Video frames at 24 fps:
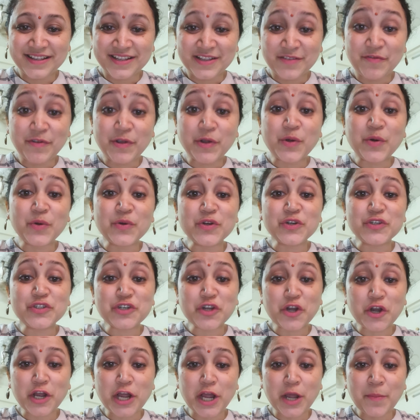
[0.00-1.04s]
We are going to
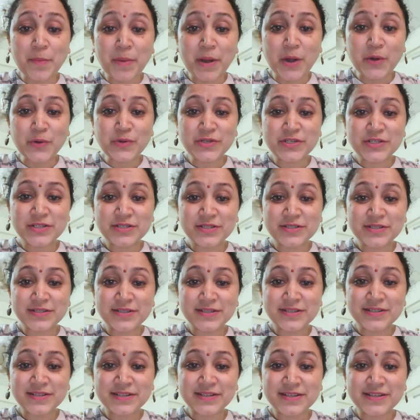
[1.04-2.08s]
talk about
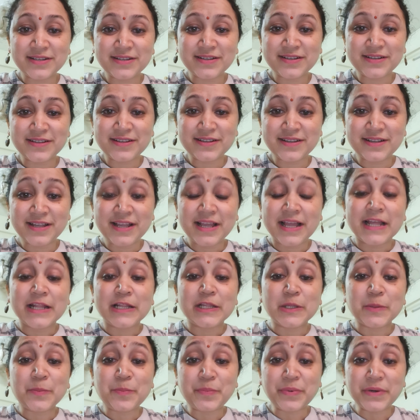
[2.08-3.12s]

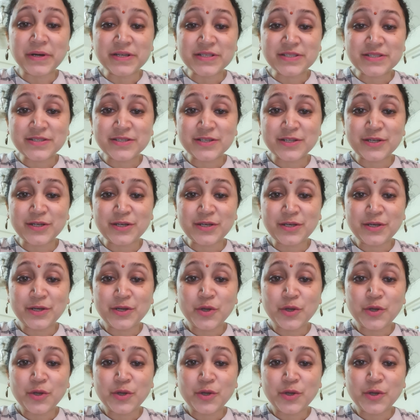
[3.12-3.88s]
the person